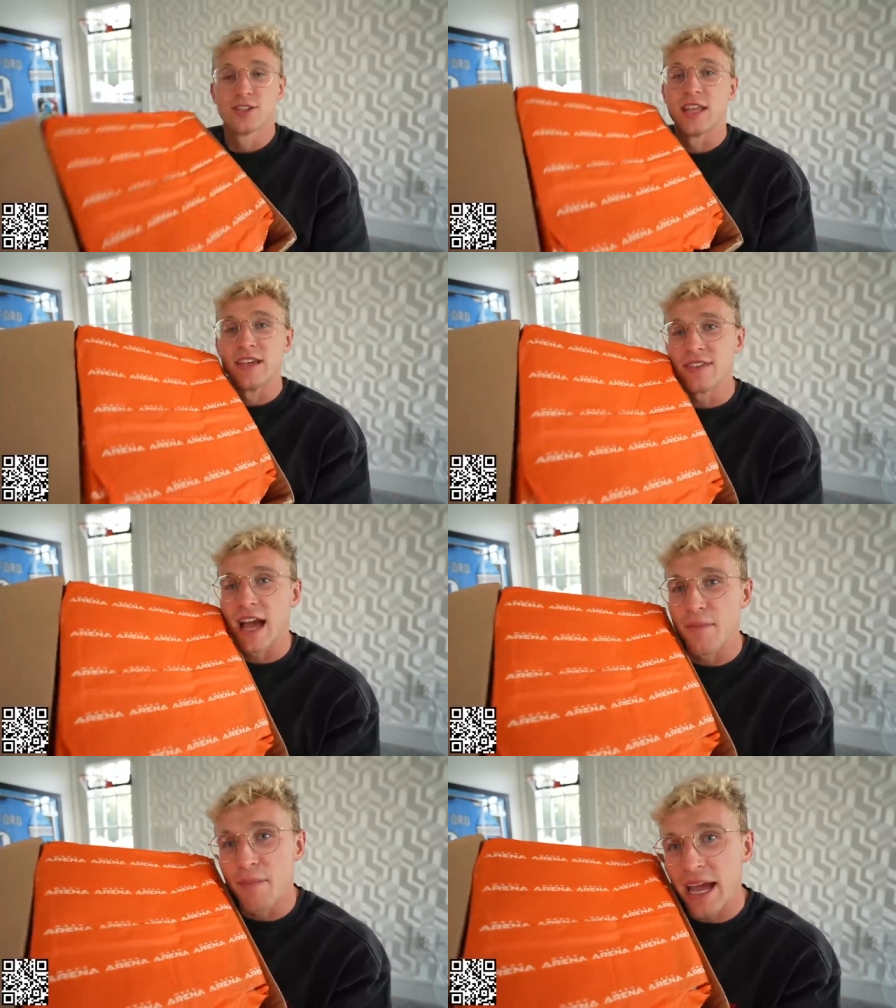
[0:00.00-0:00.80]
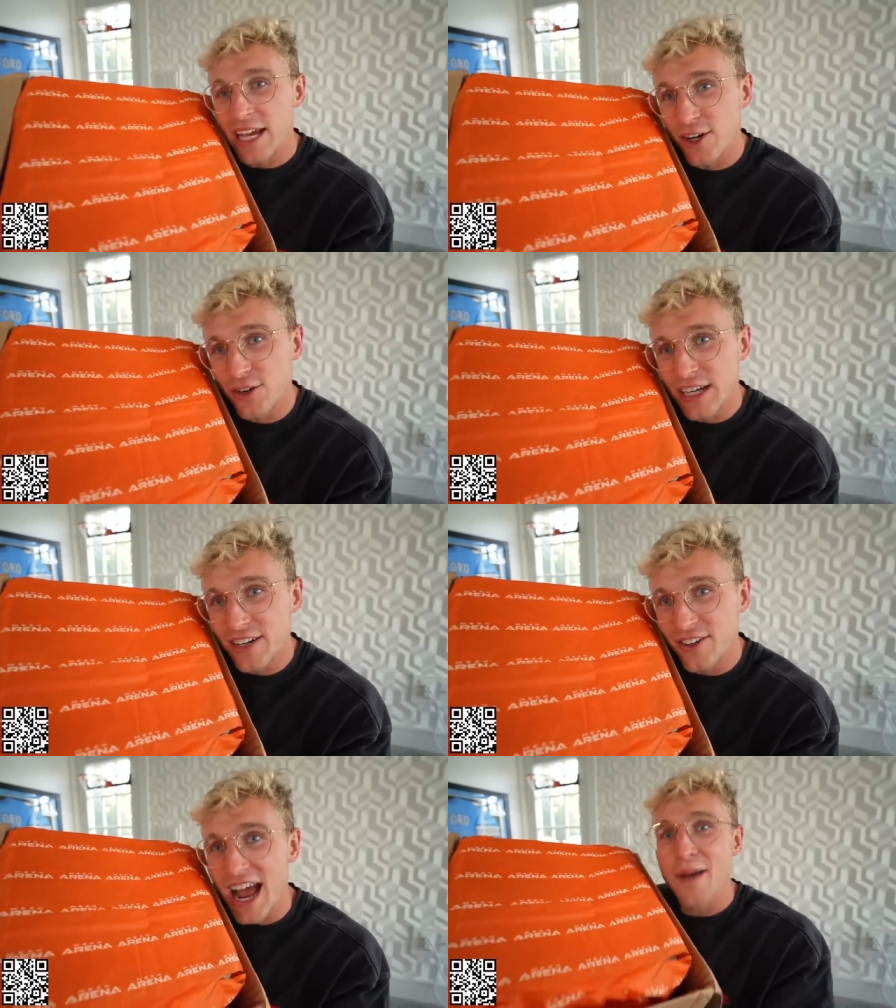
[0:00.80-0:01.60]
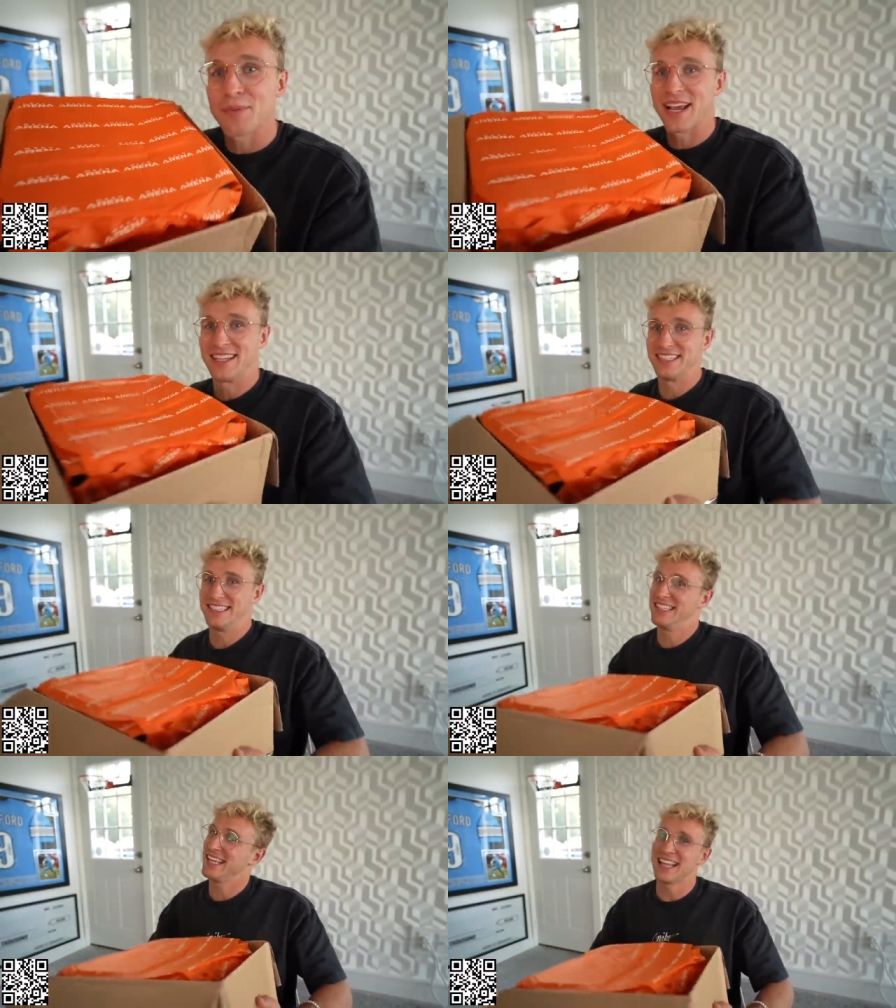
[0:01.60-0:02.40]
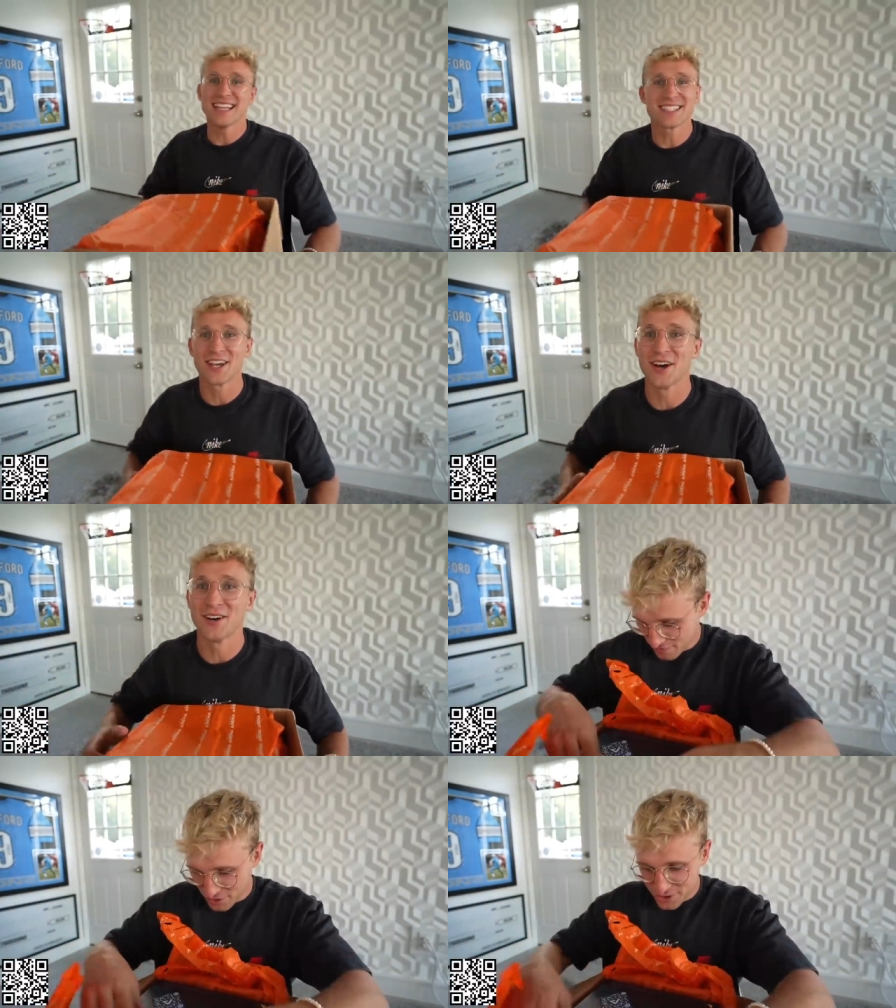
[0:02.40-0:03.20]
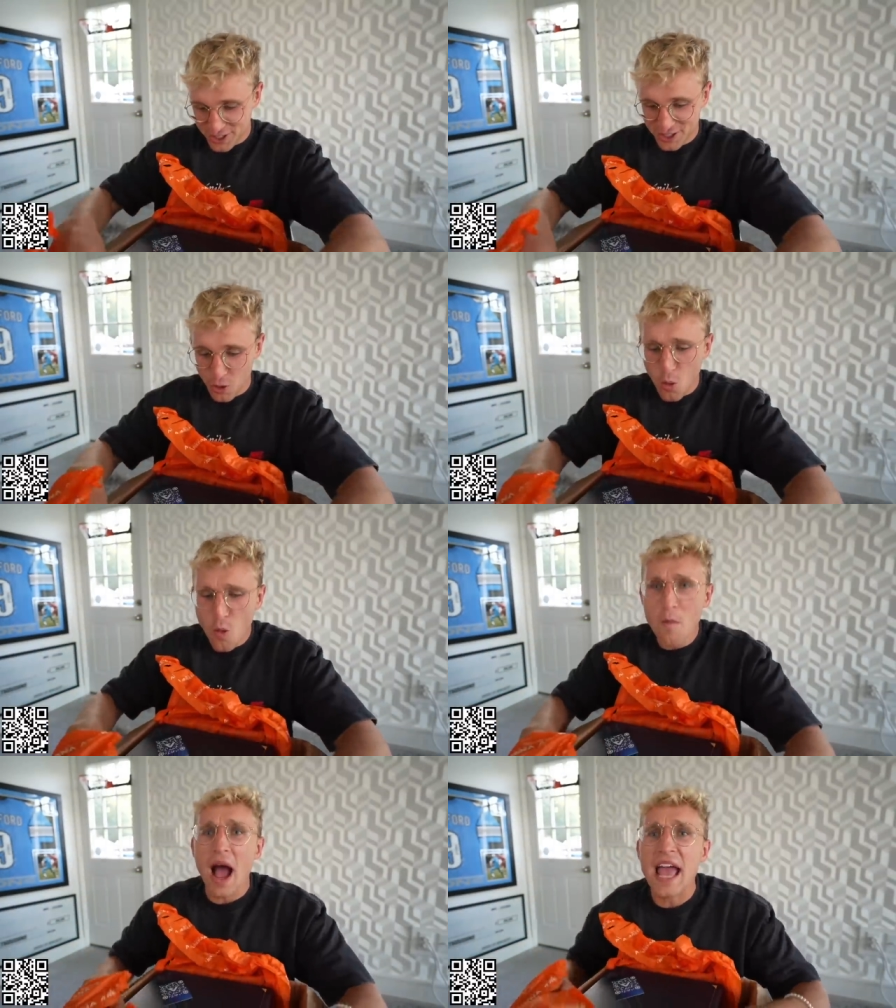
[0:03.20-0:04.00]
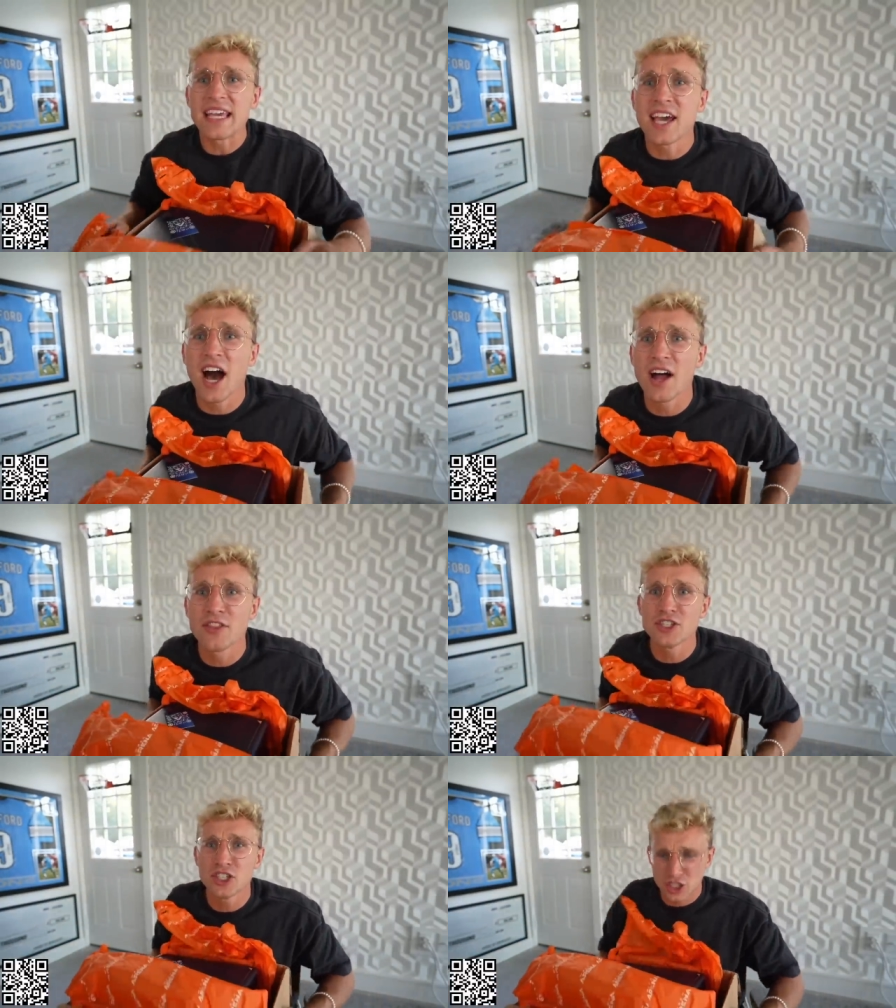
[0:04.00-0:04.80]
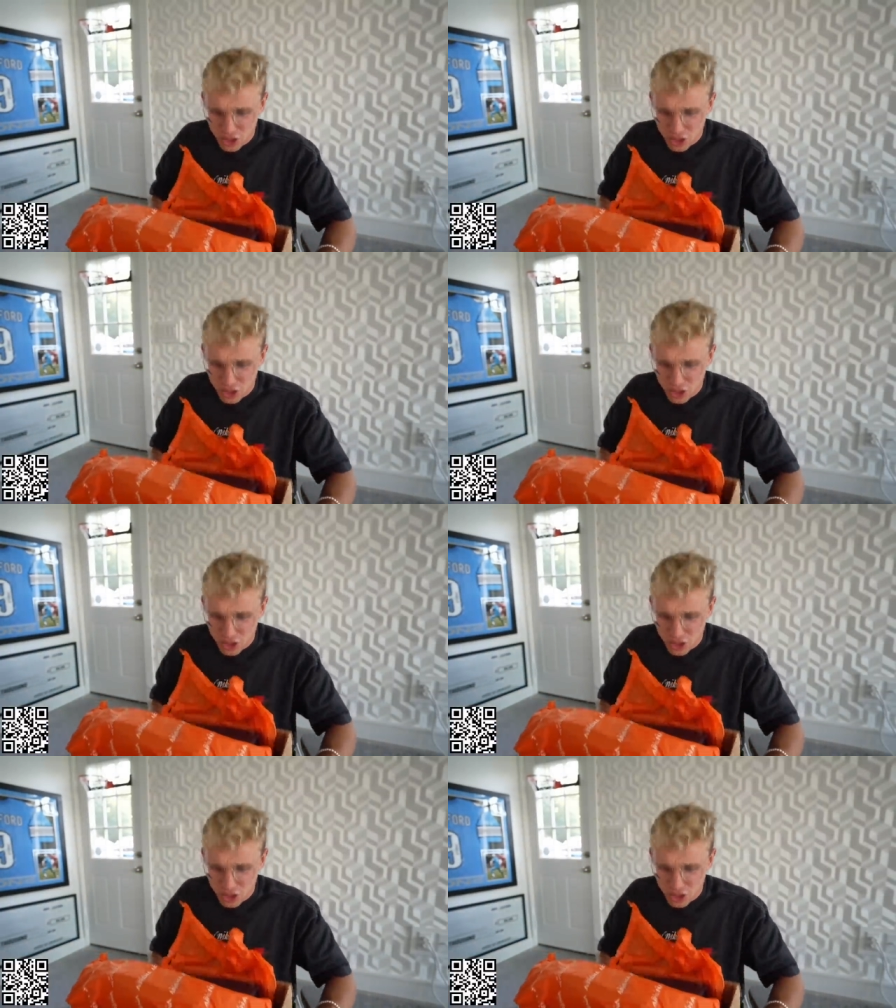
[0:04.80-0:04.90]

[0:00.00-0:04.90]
They even got Mech Arena wrapping on this thing. Let's go. First, oh my God, this is